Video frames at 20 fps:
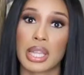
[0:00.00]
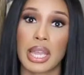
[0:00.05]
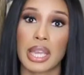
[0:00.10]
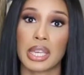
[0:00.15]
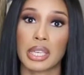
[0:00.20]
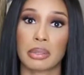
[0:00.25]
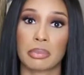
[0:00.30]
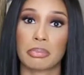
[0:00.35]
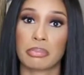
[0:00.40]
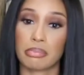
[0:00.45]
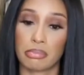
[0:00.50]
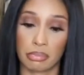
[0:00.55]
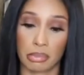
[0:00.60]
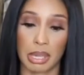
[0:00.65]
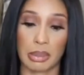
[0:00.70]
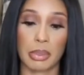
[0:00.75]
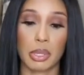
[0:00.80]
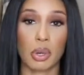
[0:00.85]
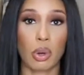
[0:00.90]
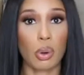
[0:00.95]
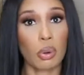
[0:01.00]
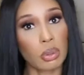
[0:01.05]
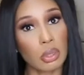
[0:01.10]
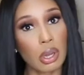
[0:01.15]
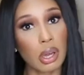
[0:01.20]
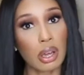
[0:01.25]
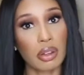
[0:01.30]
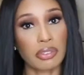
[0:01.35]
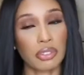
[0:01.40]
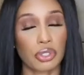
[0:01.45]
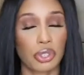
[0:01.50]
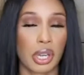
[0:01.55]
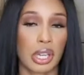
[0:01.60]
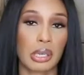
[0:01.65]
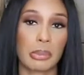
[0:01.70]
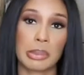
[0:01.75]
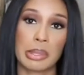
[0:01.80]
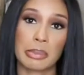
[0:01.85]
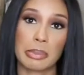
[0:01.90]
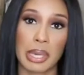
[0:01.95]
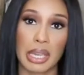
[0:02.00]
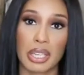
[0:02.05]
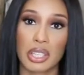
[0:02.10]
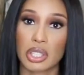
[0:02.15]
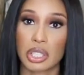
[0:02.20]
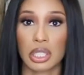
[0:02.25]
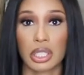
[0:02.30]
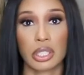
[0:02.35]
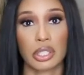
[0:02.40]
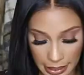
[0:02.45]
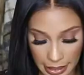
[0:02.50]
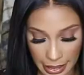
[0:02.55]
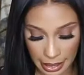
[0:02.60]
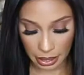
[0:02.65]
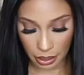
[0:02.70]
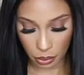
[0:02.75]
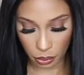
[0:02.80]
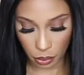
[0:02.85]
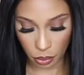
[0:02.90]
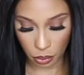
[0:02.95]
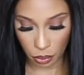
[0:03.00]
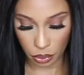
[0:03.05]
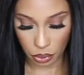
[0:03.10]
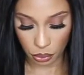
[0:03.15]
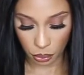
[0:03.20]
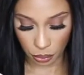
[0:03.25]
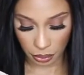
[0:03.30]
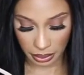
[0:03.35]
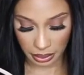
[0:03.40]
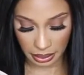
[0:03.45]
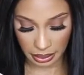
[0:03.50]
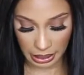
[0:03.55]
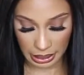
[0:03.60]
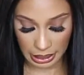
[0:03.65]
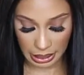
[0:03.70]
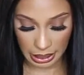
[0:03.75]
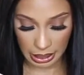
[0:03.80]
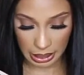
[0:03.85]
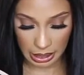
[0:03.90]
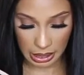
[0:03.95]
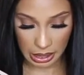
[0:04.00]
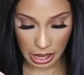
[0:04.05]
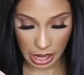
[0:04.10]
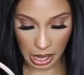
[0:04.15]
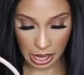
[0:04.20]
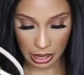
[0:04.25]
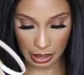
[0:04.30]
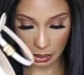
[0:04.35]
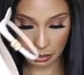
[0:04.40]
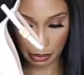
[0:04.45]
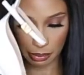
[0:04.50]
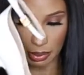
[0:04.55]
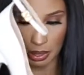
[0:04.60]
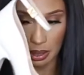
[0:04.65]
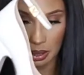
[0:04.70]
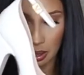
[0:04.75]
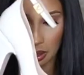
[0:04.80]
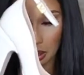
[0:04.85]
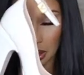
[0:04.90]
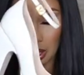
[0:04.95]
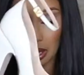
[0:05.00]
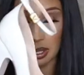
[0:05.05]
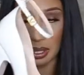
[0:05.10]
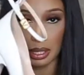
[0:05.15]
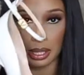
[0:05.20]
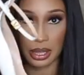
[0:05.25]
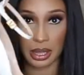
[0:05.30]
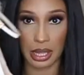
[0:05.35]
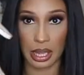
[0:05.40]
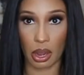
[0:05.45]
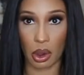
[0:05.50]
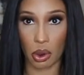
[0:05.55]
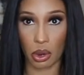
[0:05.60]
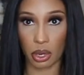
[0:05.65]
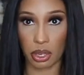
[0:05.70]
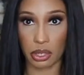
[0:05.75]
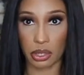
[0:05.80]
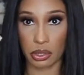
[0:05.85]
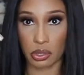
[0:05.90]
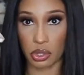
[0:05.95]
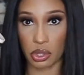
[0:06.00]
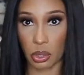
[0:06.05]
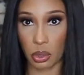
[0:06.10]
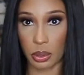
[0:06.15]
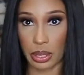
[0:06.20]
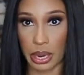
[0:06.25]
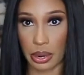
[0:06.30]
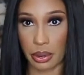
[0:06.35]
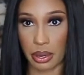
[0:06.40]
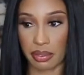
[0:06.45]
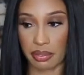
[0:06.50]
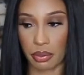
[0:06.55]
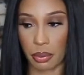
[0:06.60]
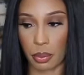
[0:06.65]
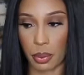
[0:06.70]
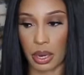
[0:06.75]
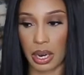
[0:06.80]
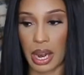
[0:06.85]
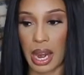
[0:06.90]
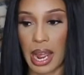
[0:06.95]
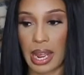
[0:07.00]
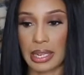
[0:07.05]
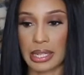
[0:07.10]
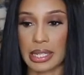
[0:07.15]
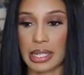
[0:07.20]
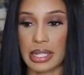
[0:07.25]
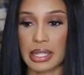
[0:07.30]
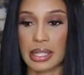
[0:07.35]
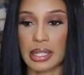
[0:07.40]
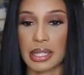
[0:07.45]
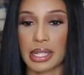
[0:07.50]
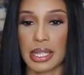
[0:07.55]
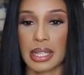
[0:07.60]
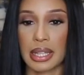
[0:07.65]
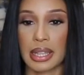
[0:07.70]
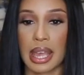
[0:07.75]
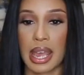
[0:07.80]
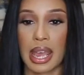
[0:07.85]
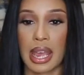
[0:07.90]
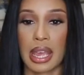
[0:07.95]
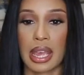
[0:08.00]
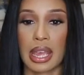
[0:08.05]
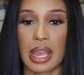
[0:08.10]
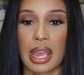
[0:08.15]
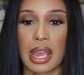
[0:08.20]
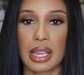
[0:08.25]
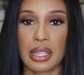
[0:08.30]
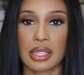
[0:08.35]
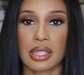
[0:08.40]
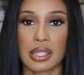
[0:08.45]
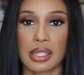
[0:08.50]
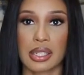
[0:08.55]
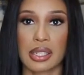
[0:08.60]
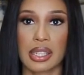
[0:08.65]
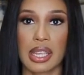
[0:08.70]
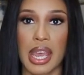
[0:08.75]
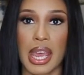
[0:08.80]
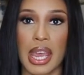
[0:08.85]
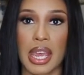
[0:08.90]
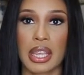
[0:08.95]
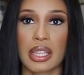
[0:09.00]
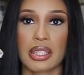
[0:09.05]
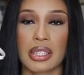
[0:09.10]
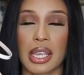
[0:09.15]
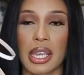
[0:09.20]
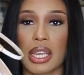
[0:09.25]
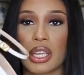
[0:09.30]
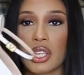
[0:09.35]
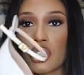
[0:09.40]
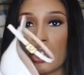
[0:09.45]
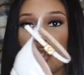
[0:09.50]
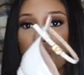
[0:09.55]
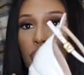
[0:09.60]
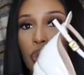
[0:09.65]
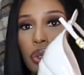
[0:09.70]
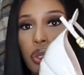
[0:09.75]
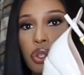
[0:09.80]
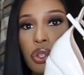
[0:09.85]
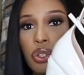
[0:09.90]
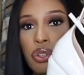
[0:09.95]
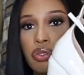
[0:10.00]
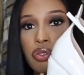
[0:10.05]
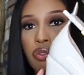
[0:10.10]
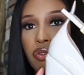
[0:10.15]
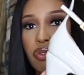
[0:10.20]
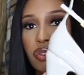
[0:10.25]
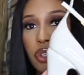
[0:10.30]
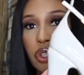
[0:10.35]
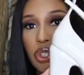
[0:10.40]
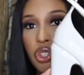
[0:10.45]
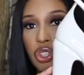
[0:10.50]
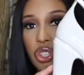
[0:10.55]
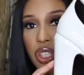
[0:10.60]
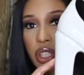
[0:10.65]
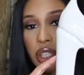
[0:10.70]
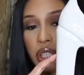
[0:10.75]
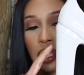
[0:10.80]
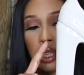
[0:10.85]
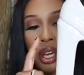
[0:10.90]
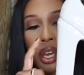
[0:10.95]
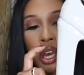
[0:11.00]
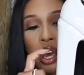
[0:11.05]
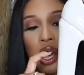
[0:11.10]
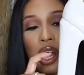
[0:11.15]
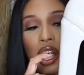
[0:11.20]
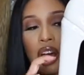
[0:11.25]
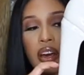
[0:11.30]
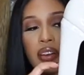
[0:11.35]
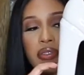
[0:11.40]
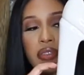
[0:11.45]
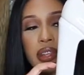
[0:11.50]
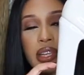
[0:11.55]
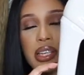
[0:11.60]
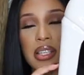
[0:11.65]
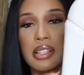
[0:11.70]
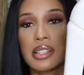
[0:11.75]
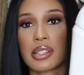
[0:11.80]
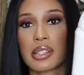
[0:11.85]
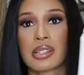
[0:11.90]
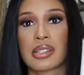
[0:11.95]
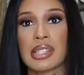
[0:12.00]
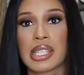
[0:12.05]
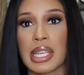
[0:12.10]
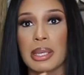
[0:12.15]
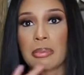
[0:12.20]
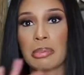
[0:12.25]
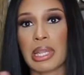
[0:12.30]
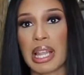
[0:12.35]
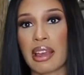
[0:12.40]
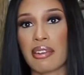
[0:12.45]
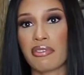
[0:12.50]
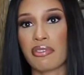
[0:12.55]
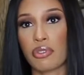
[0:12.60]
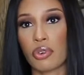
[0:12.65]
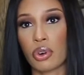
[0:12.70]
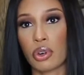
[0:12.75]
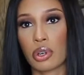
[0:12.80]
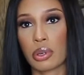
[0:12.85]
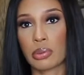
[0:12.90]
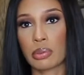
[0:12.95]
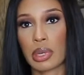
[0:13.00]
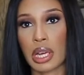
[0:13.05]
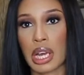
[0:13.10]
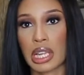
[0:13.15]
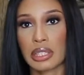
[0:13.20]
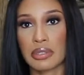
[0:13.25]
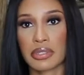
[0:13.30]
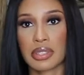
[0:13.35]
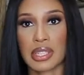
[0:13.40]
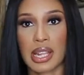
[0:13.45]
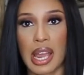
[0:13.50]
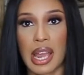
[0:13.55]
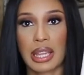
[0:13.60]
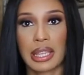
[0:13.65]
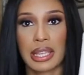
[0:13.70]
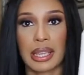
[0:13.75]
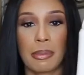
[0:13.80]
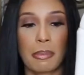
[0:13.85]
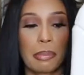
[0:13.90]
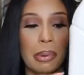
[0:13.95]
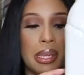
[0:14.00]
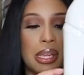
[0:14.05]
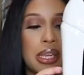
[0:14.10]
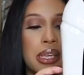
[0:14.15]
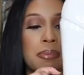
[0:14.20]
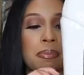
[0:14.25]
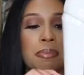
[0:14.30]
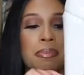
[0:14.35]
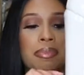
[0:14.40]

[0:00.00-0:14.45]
like maybe hold off, try to be patient. Now with these, like I said, they are sold out everywhere. I did see that Essence has a shorter version of these, same platform kind of styling, but